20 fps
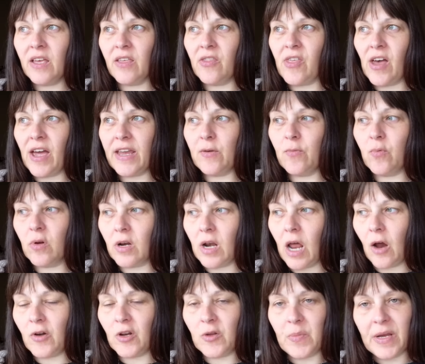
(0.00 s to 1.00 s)
They will
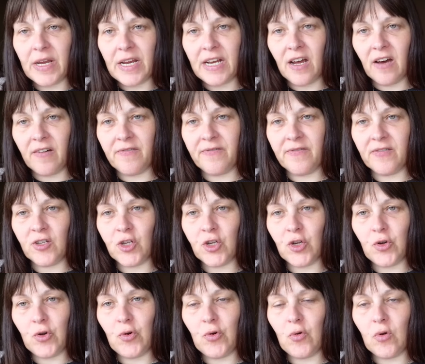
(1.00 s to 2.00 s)
only be enough
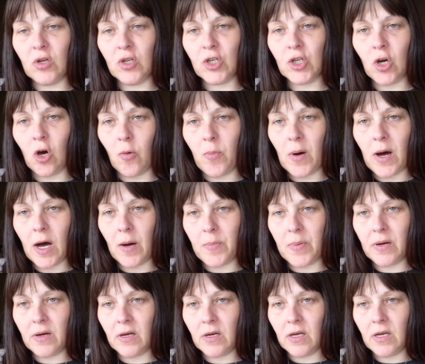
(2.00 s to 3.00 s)
to top
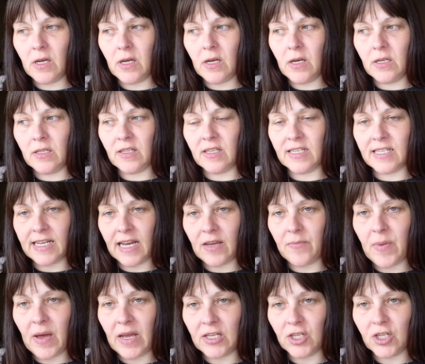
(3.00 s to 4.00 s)
up the
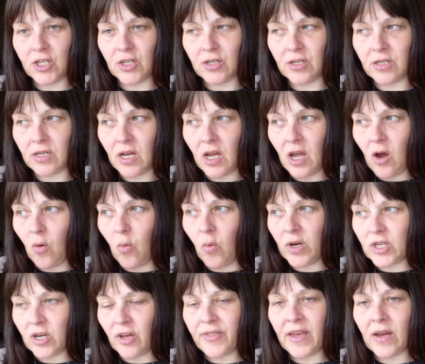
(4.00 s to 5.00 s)
state pension,
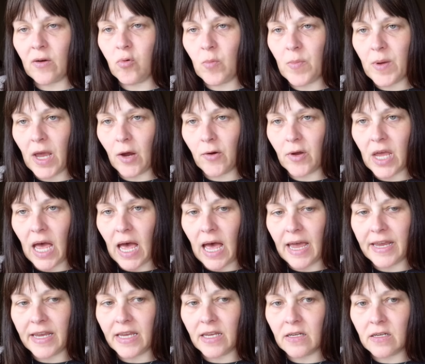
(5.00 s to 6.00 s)
which I think will be
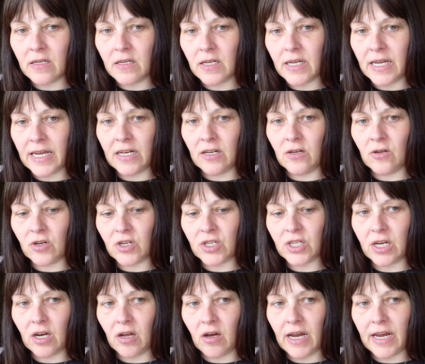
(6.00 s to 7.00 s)
okay. It
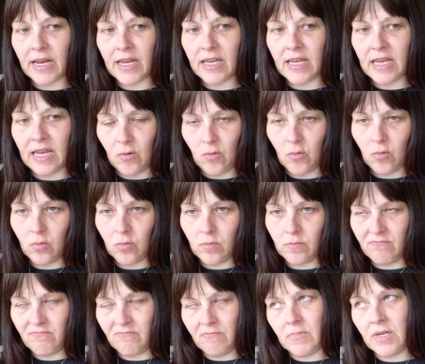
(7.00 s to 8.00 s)
looks like it,
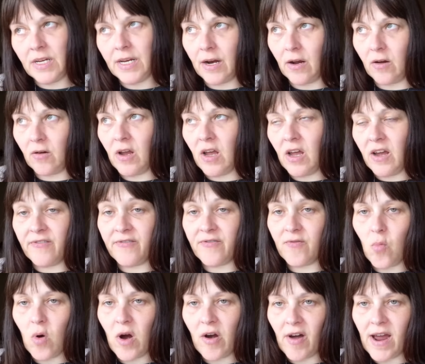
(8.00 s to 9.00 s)
you know,
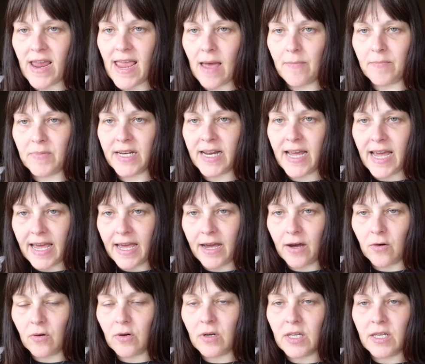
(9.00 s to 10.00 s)
from where I am
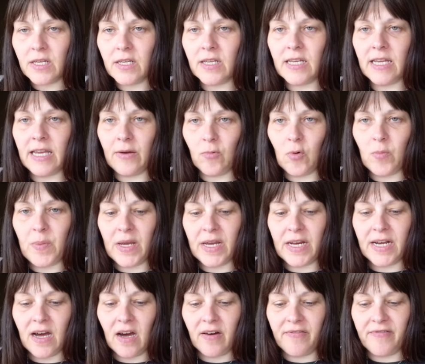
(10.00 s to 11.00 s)
now, it will be
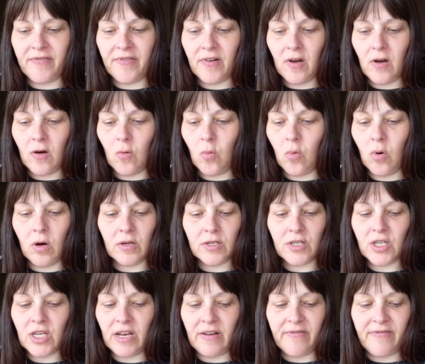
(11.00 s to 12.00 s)
enough.
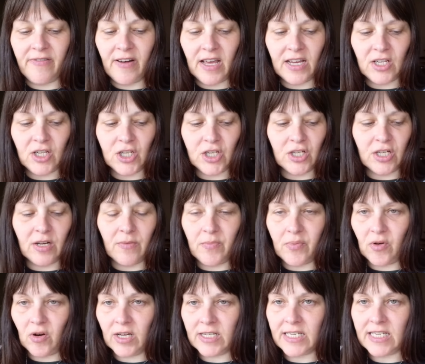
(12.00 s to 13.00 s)
What inflation and
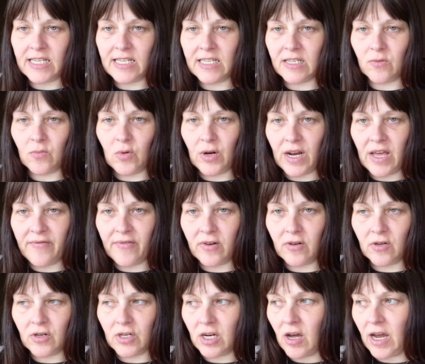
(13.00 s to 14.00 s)
prices and whatever
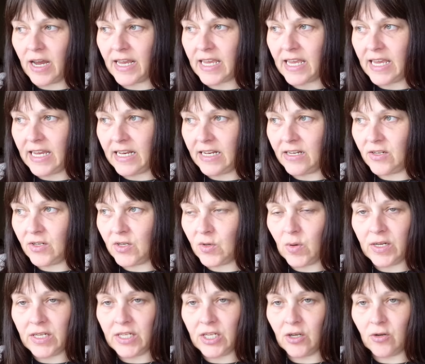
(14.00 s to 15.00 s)
look like in
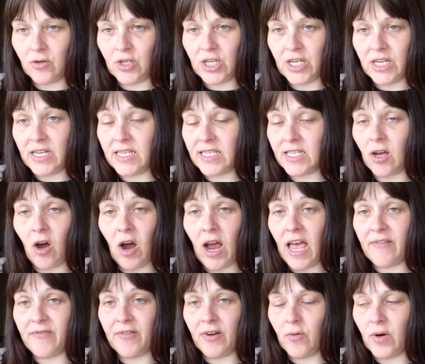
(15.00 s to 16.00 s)
20 odd years, I
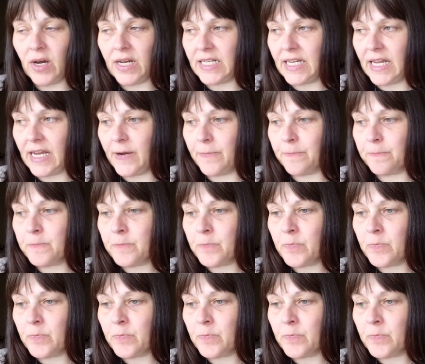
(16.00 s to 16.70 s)
have no idea.